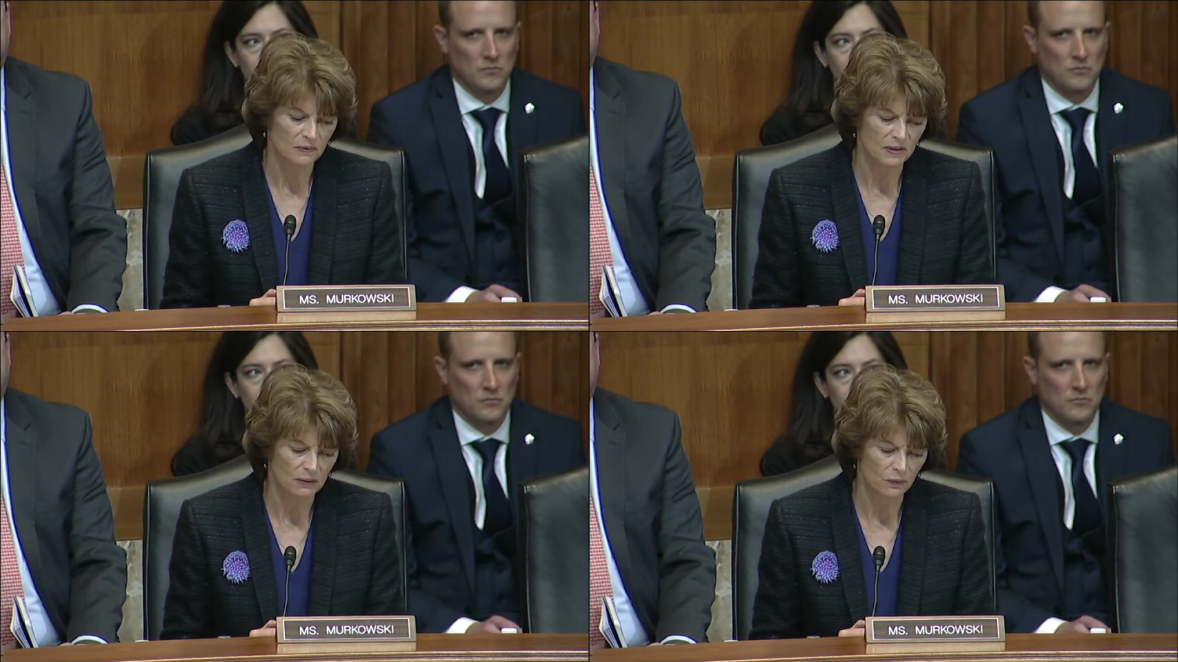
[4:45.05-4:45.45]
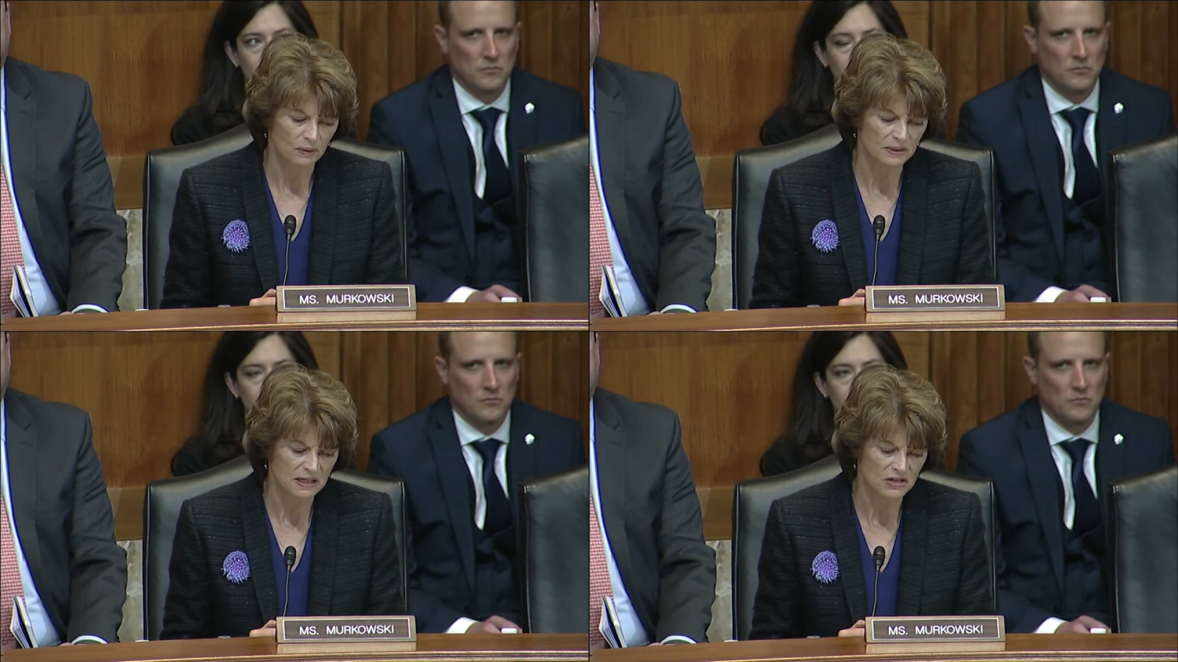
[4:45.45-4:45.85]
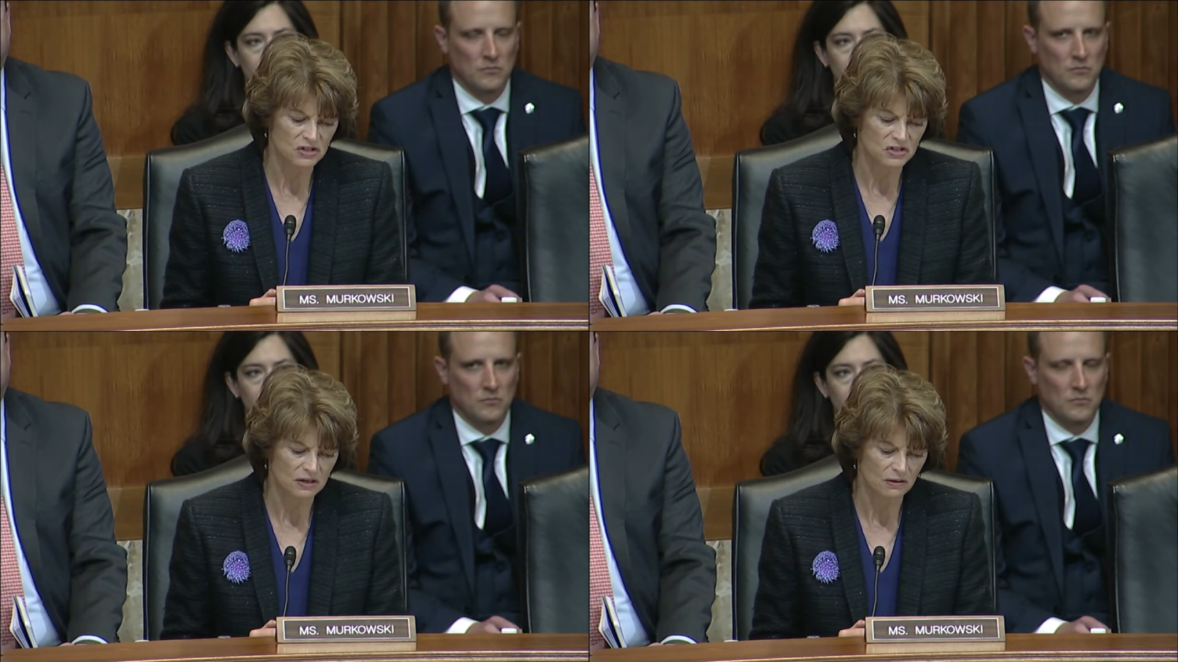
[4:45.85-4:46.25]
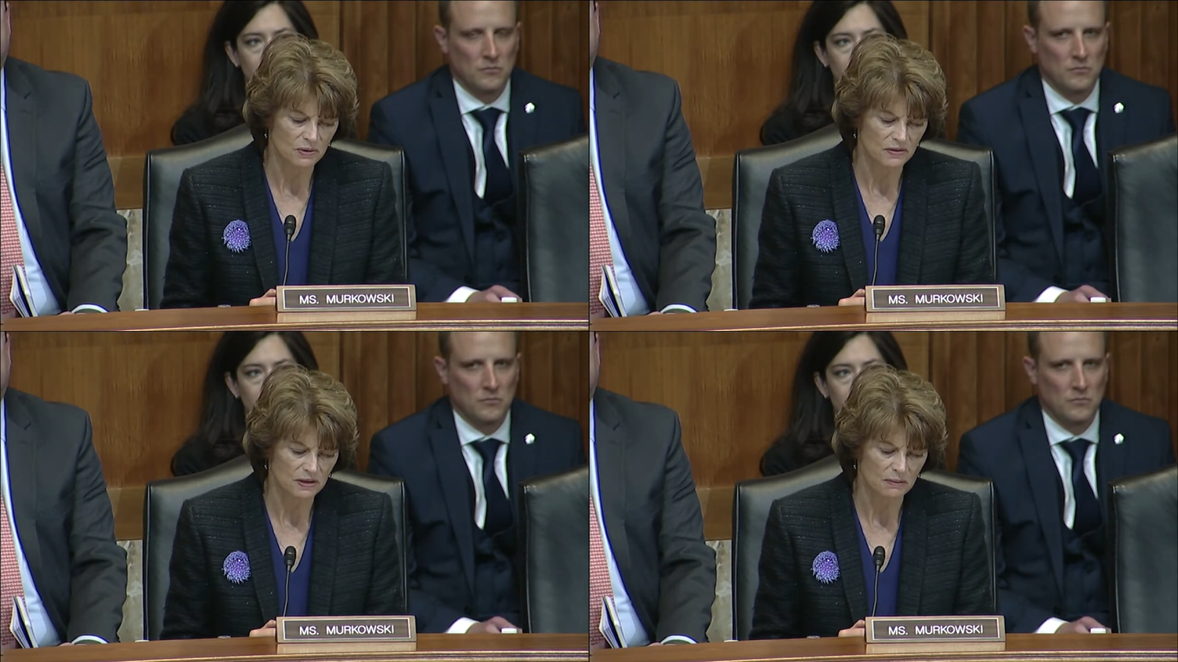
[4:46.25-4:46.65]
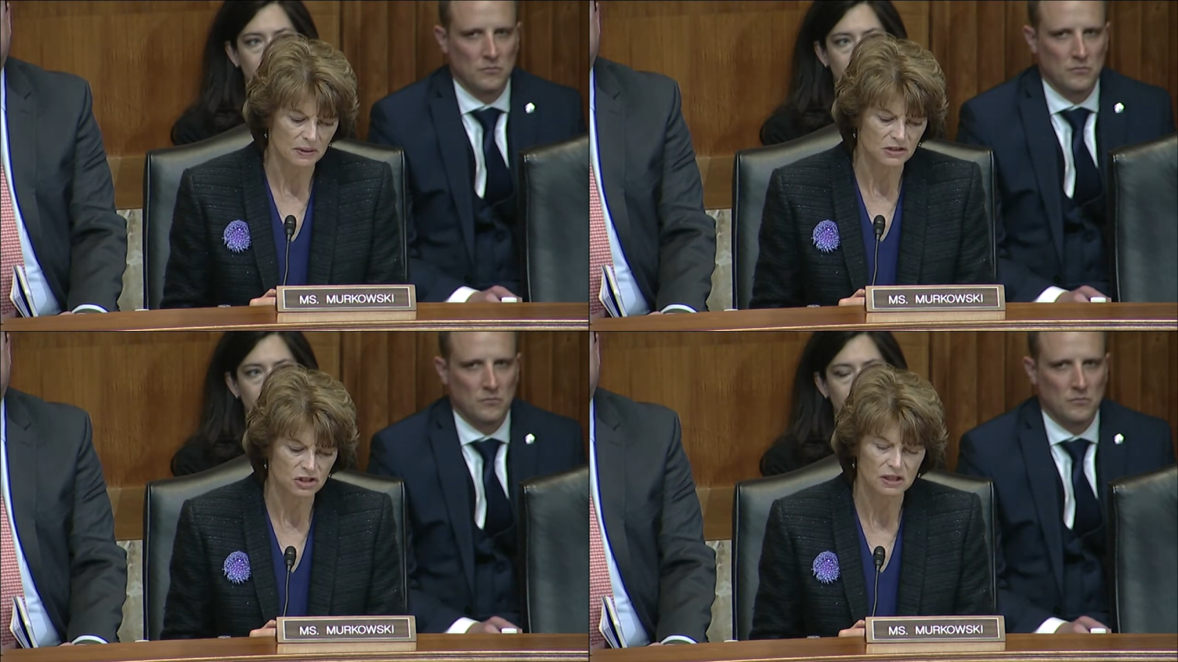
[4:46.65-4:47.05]
Speaker 1: that will be necessary within the
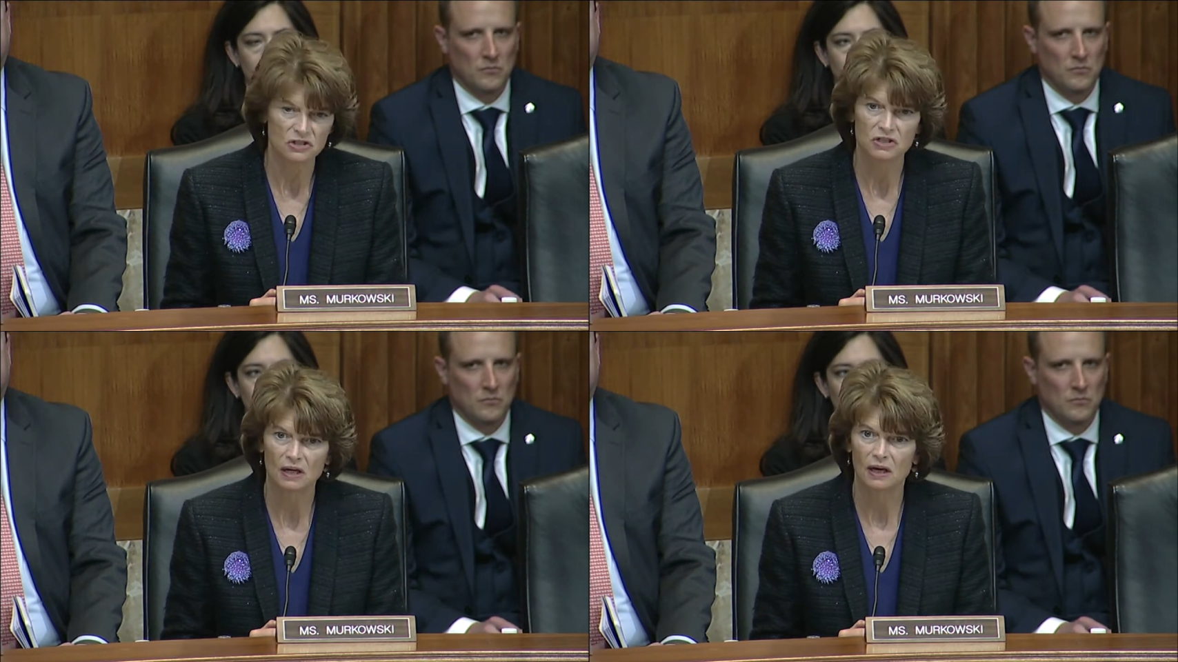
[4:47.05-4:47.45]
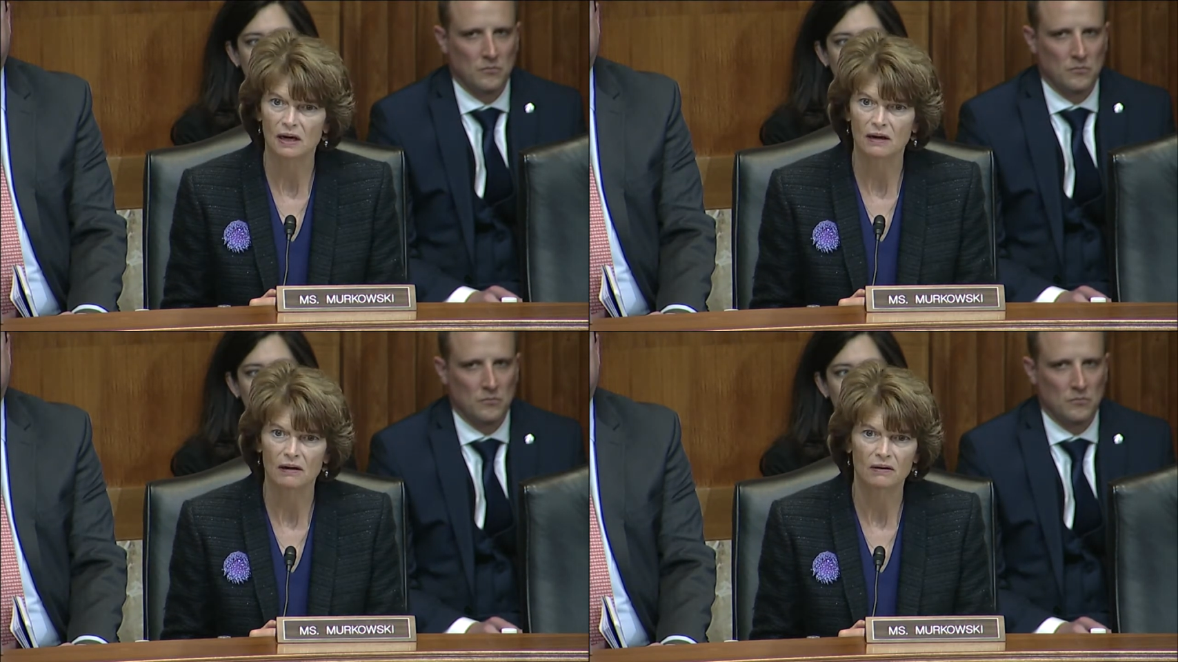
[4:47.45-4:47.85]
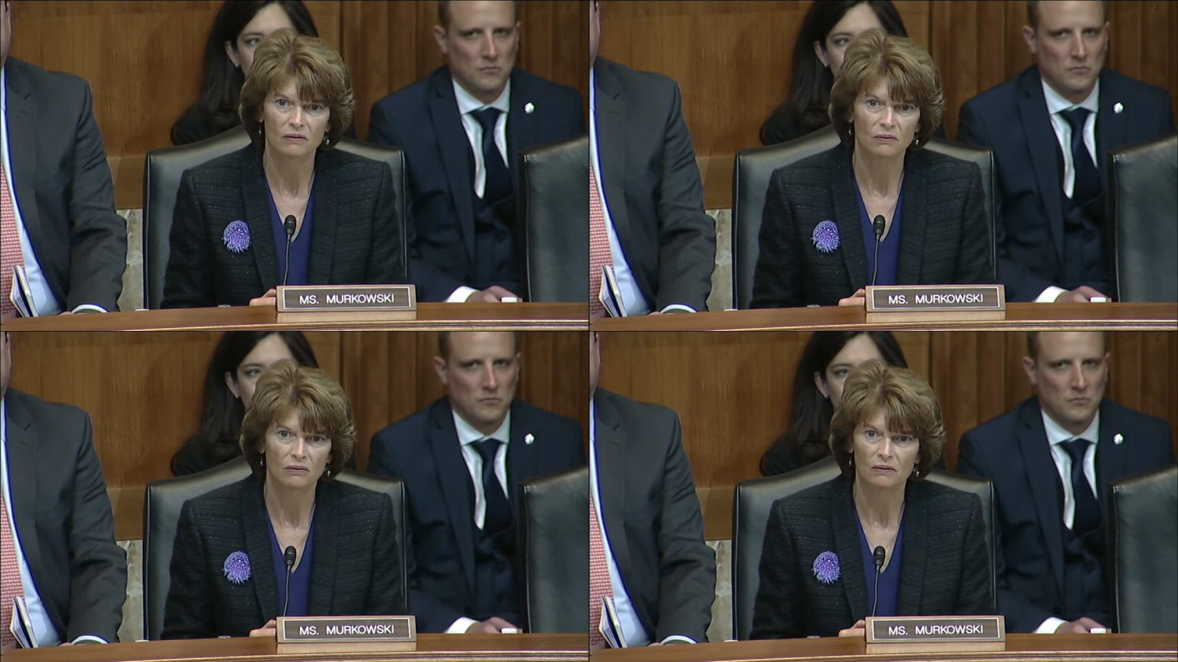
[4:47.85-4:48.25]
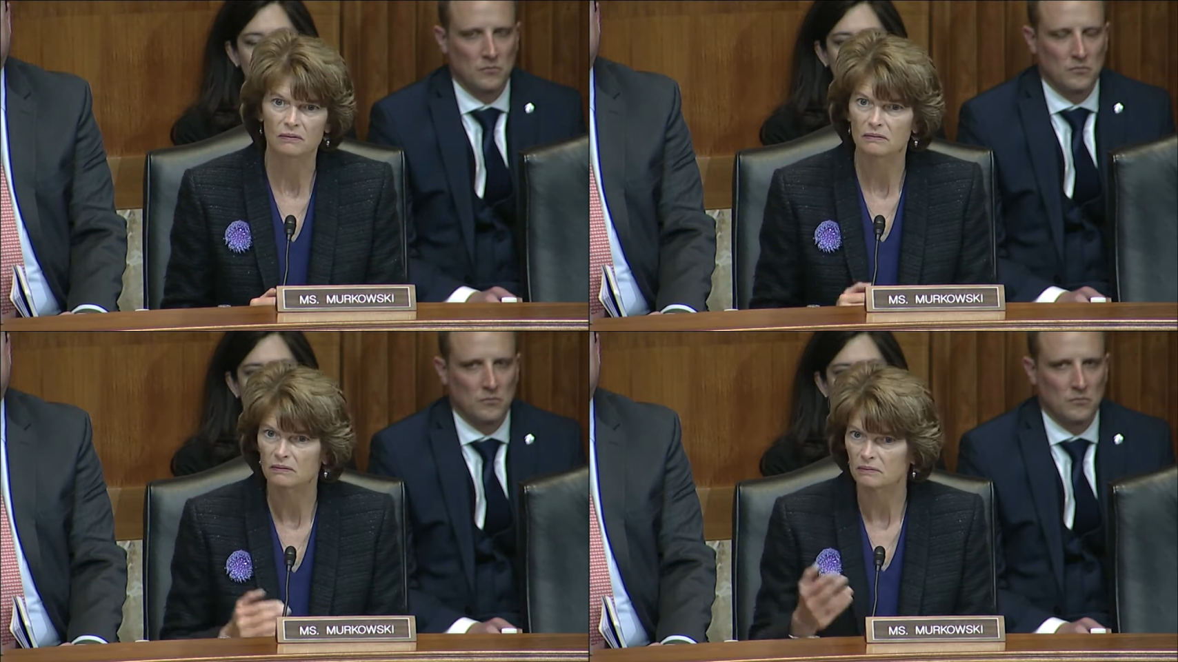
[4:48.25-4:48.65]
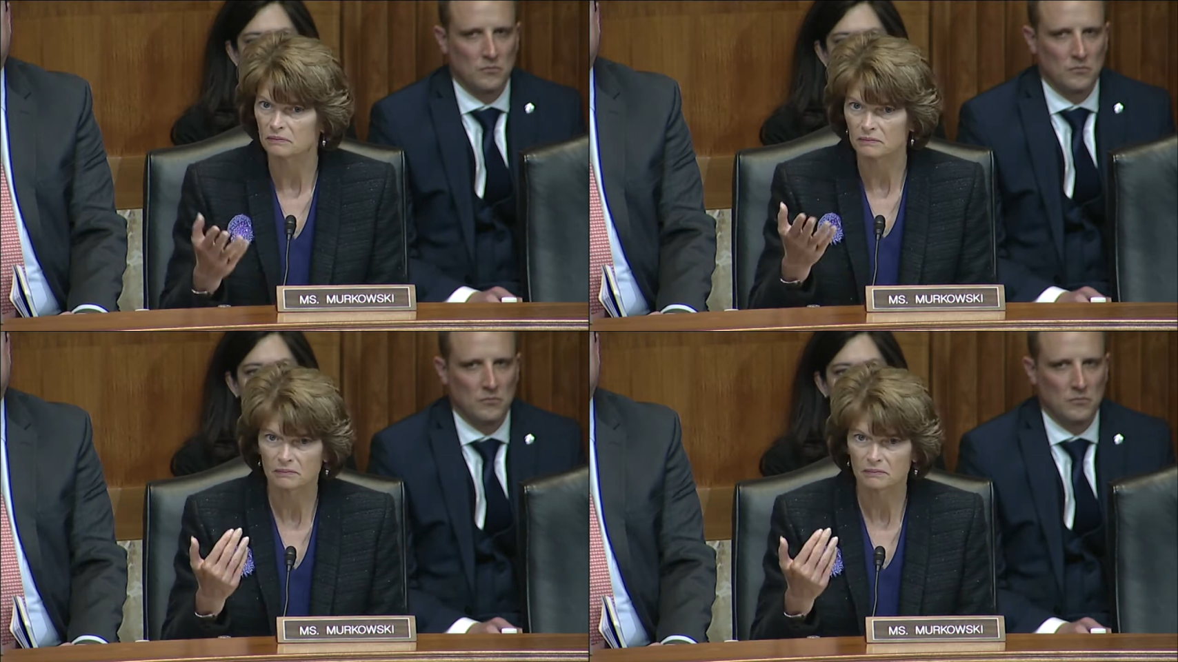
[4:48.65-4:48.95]
budget uh, or, or